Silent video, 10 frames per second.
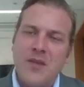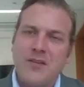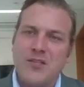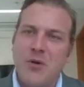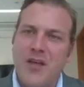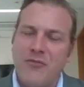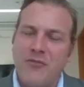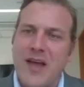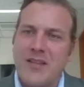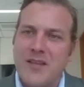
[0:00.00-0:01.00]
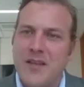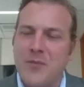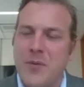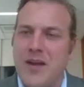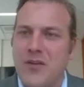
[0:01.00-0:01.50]
Despite the fact that there's
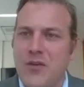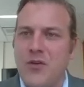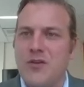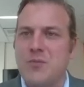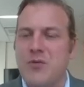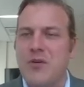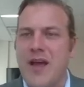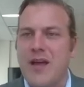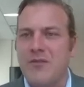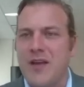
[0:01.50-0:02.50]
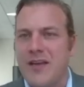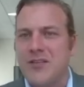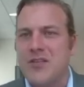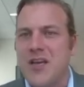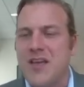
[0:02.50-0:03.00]
been a huge build out of
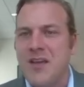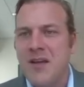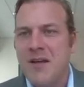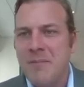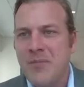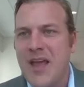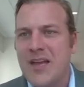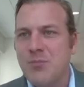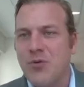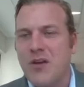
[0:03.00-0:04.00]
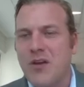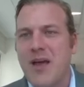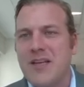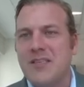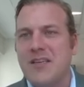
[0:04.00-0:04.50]
LNG export
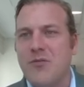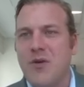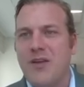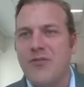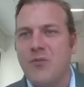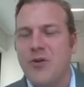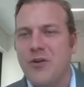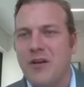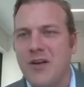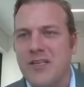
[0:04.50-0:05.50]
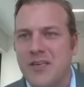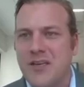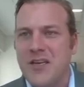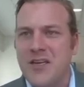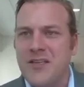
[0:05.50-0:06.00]
capacity around the world in
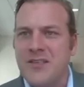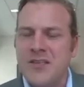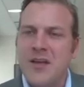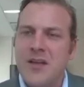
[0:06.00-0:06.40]
recent years,